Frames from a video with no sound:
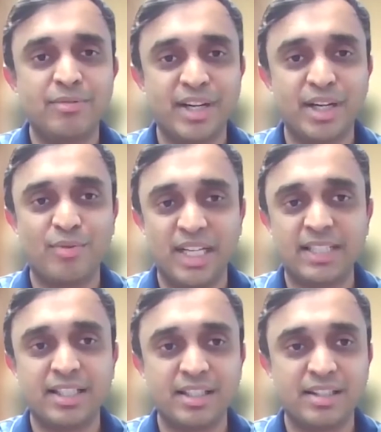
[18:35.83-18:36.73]
front of
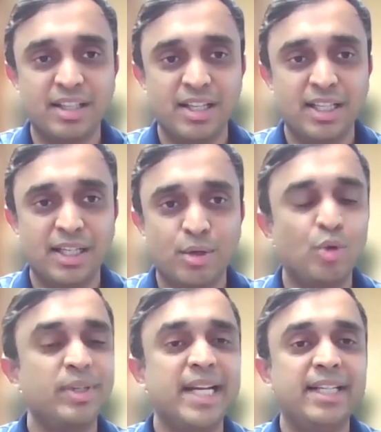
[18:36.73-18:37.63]
us is
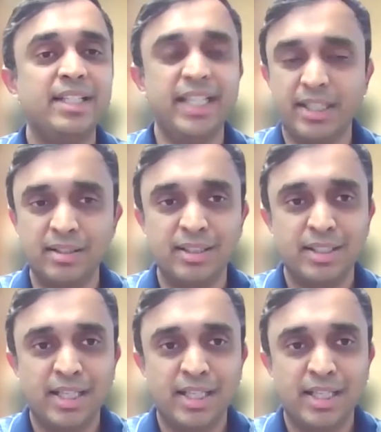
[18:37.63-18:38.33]
COVID-19.